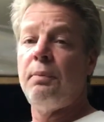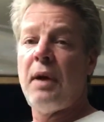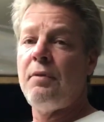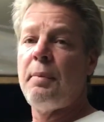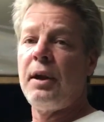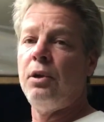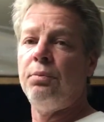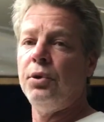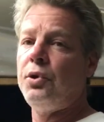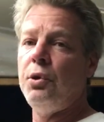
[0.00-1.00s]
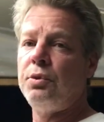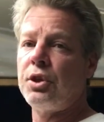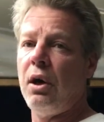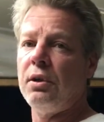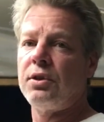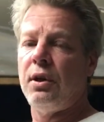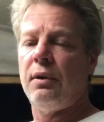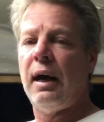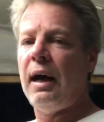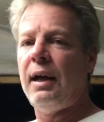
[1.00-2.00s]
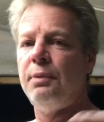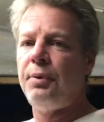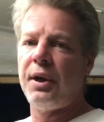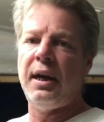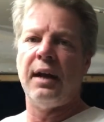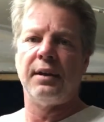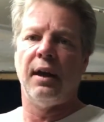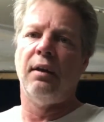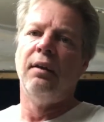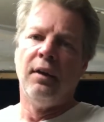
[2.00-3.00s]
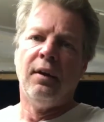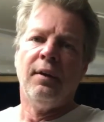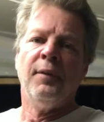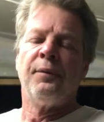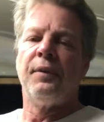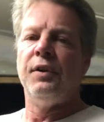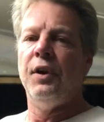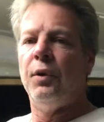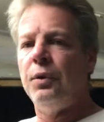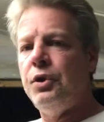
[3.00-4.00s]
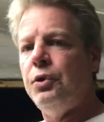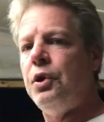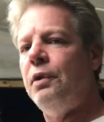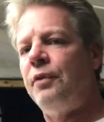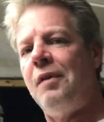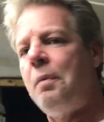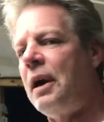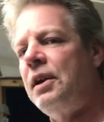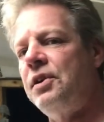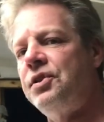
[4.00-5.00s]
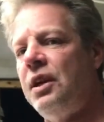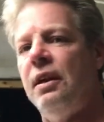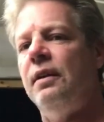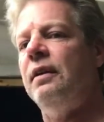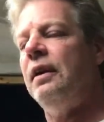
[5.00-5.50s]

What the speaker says: everybody on BrewTube saw it, so I had to put it out there, on YouTube for everybody to see it.